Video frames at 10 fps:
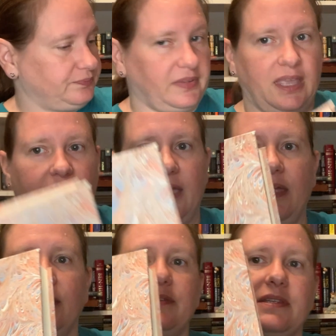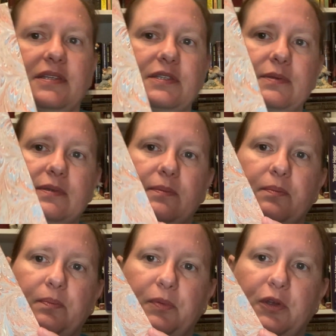And it's in this
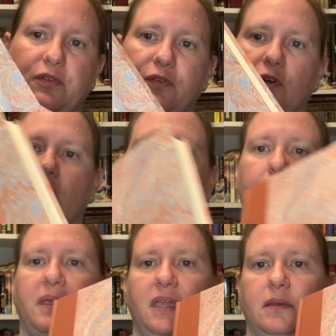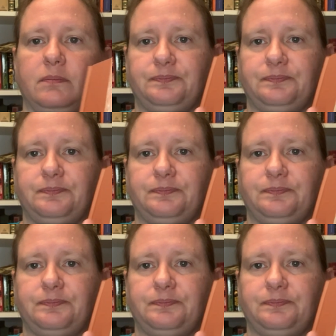beautiful copy.